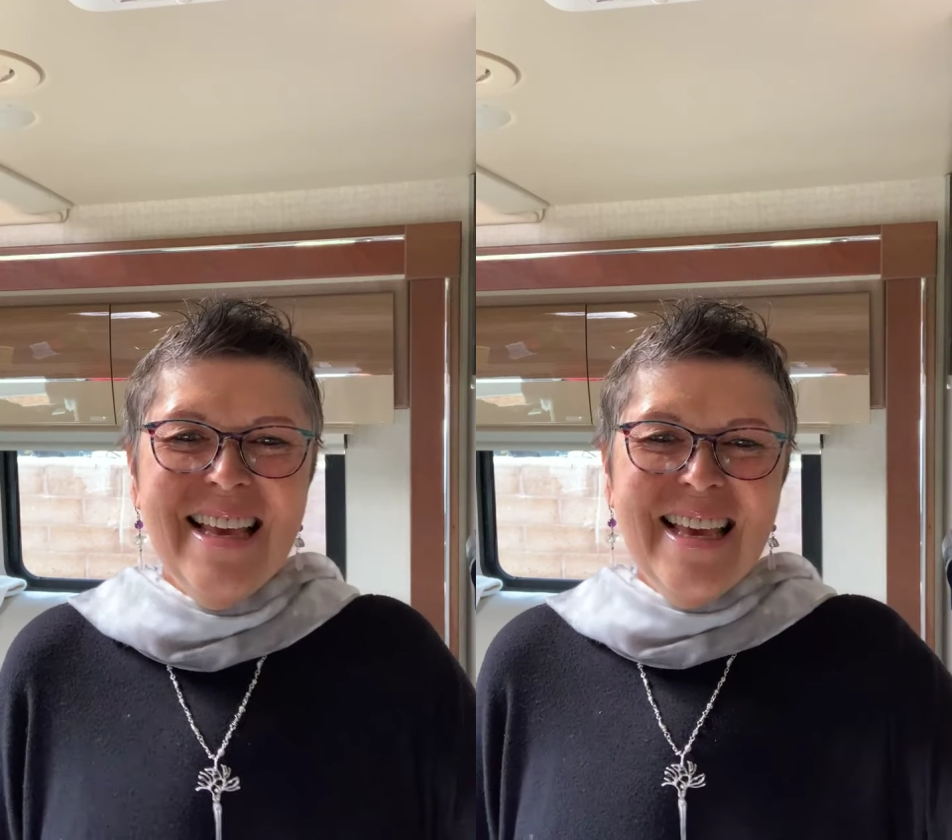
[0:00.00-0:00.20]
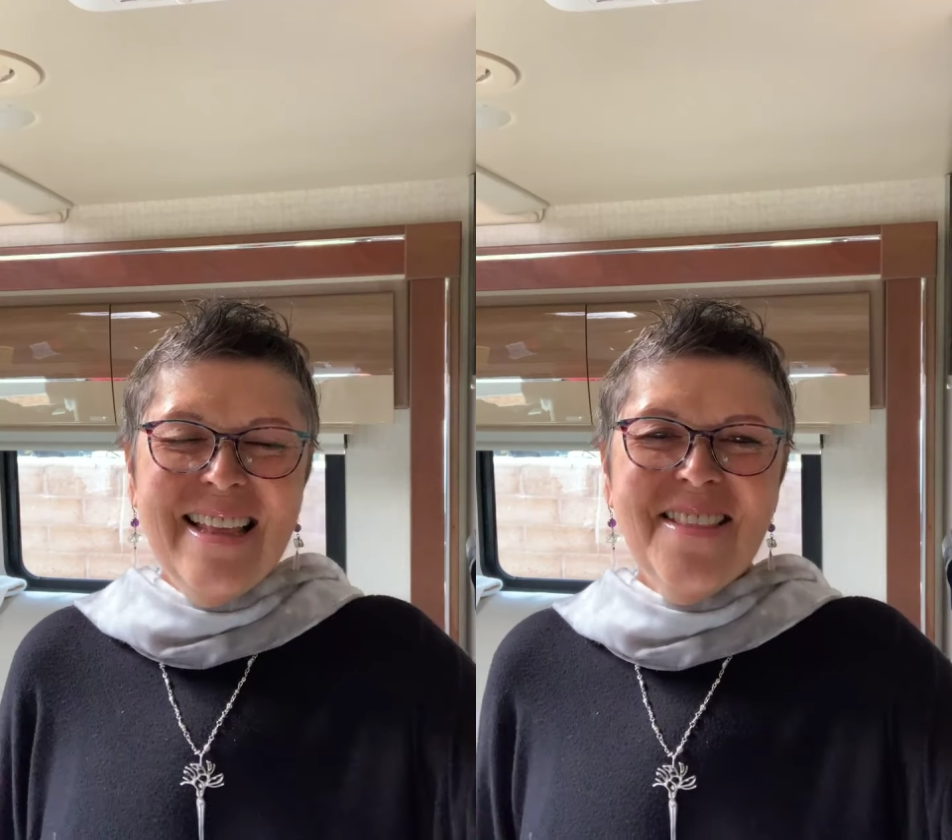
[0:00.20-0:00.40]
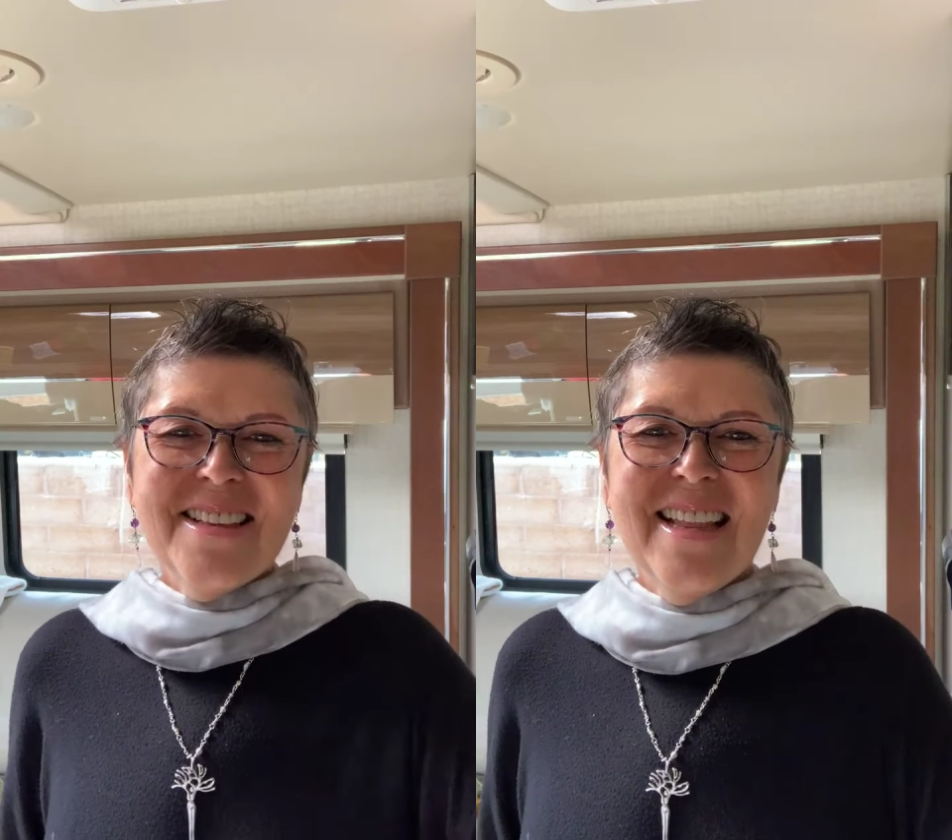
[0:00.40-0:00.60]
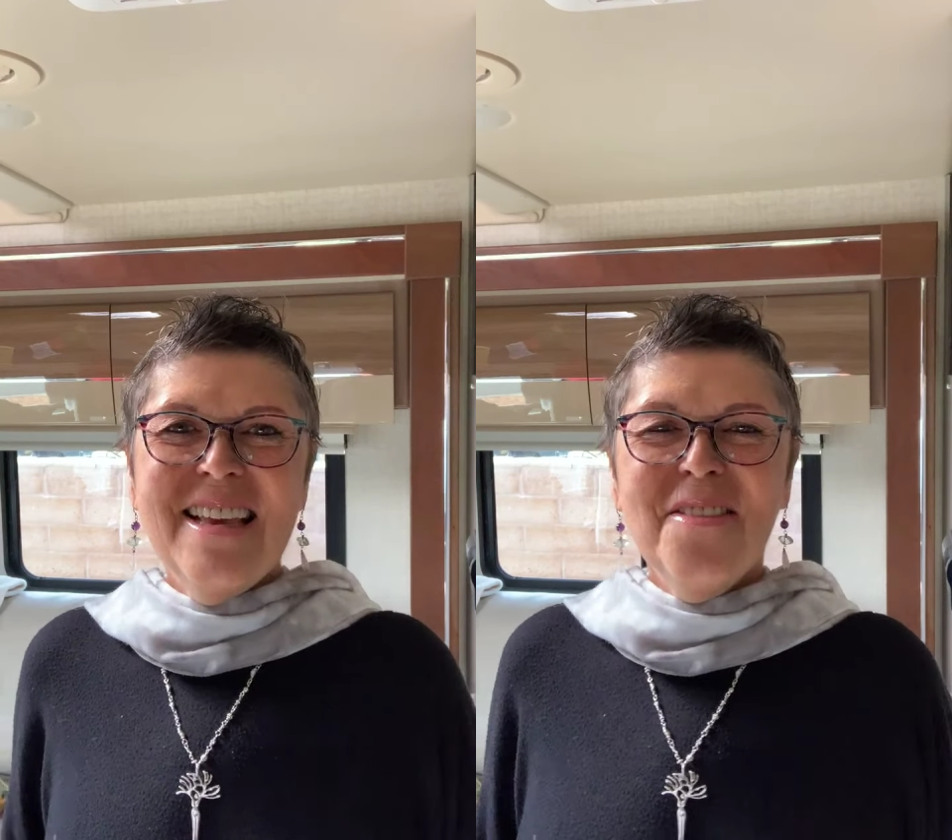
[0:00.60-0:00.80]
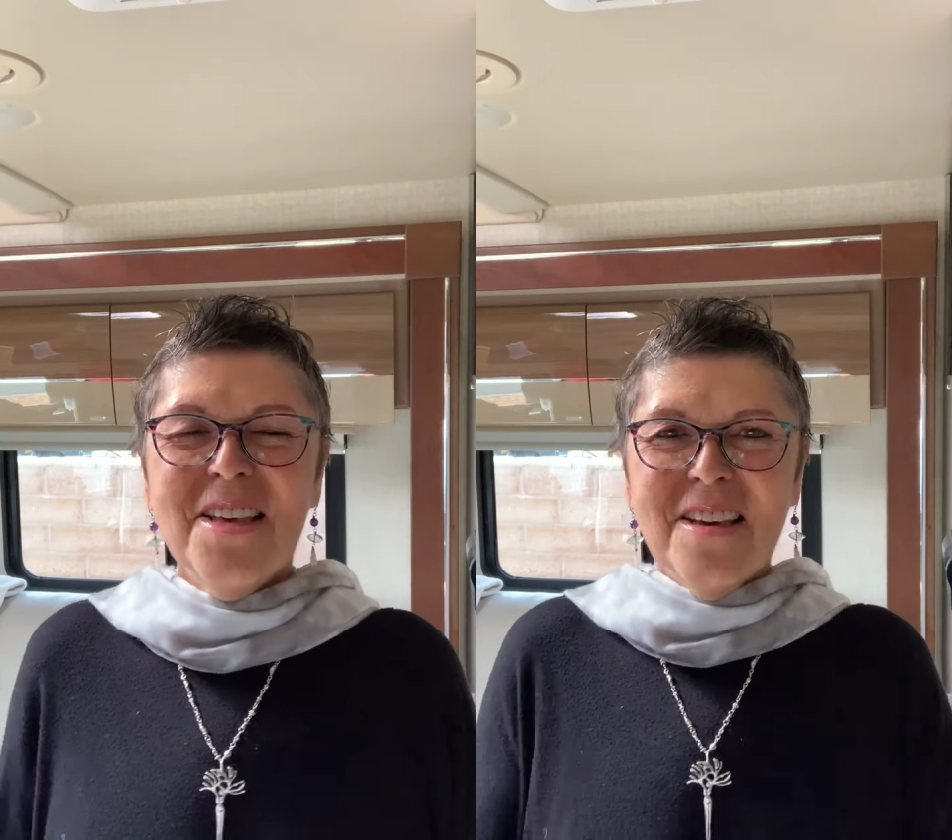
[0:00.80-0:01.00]
in the
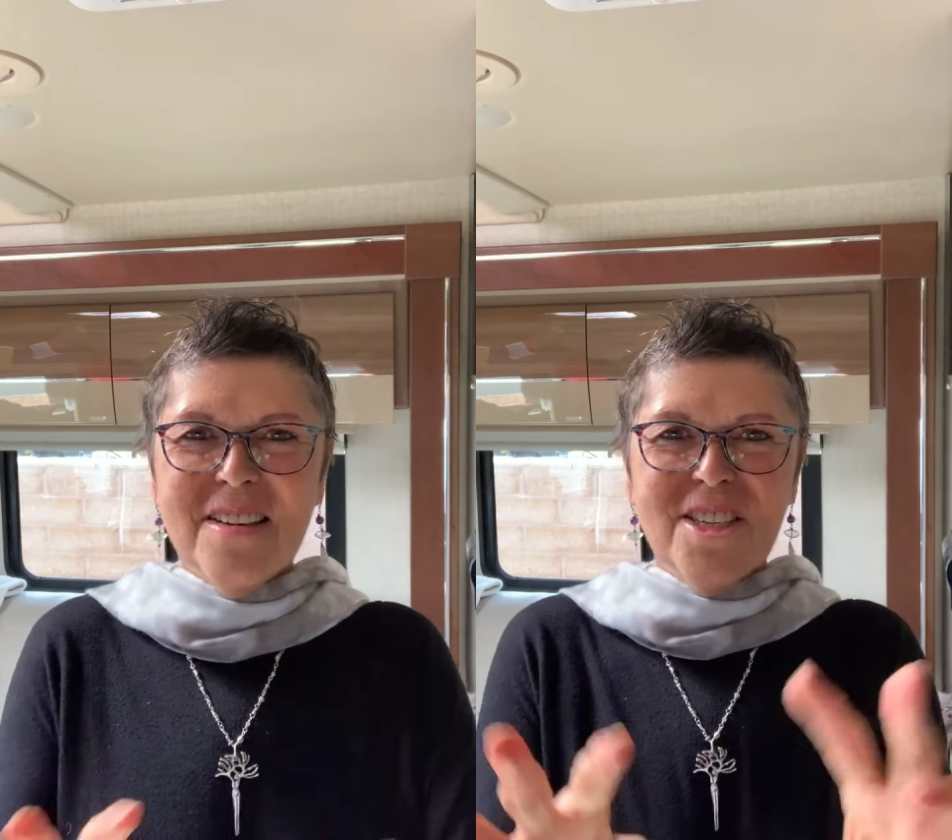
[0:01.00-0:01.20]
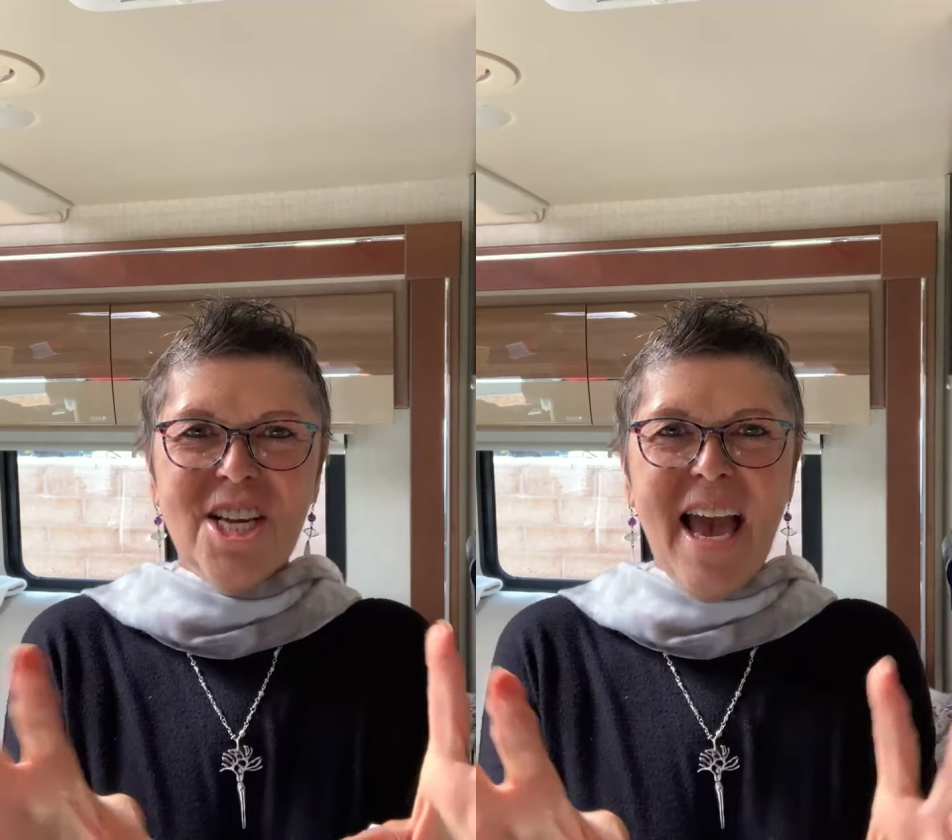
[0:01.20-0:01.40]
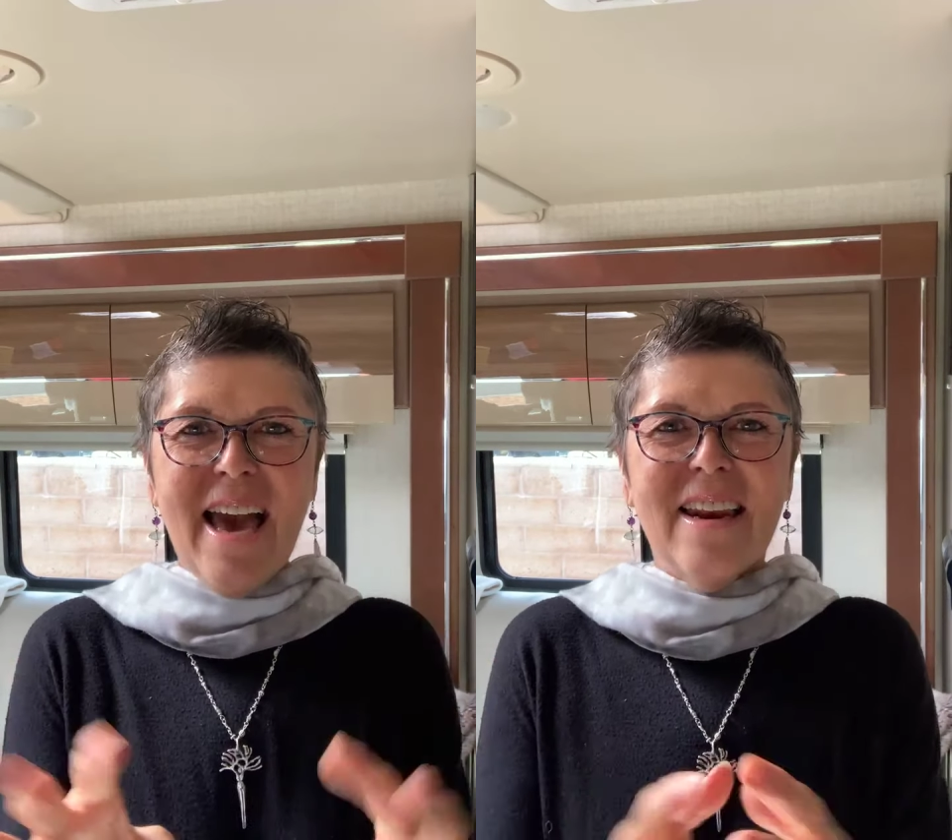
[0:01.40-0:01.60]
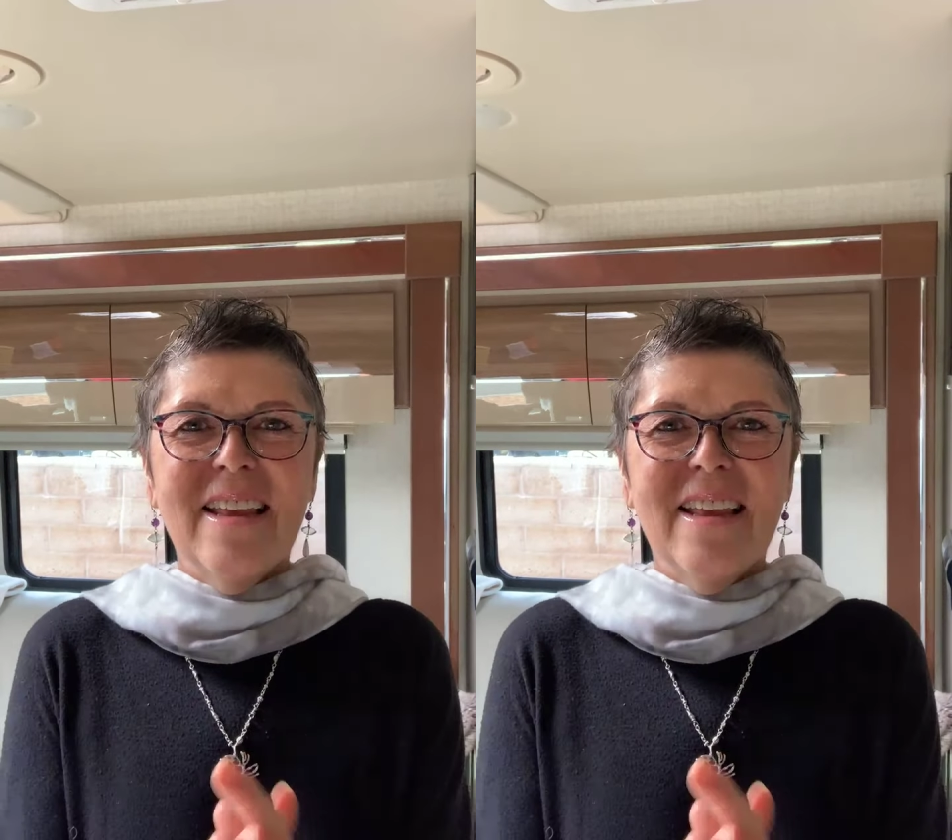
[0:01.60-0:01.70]
in the chat